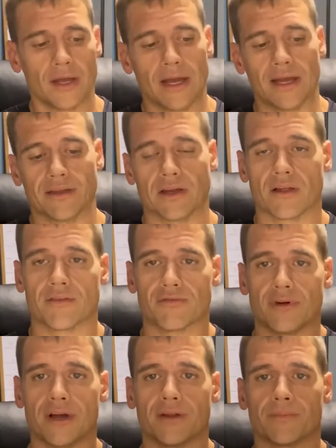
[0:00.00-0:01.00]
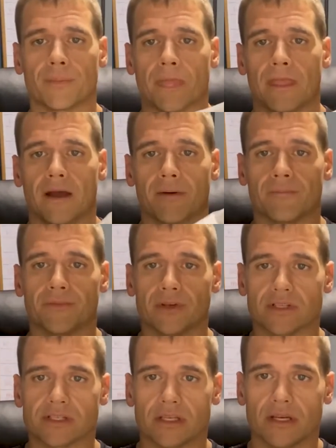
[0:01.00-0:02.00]
And then on the front, you
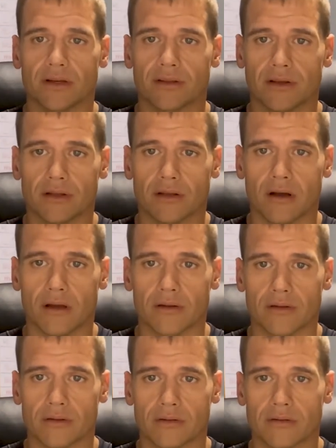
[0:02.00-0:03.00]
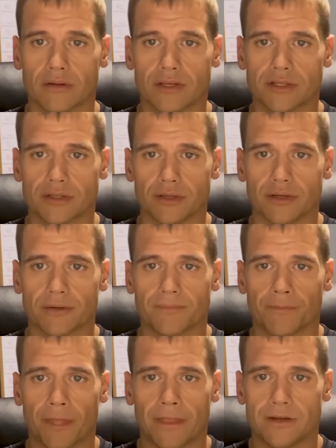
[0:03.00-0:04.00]
can see here that on this shirt,
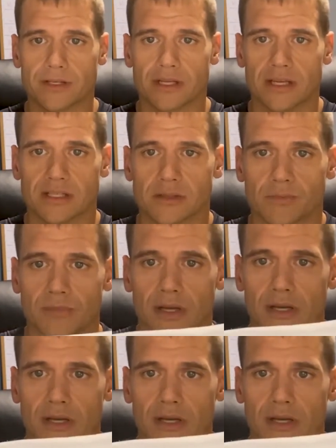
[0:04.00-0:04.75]
it just has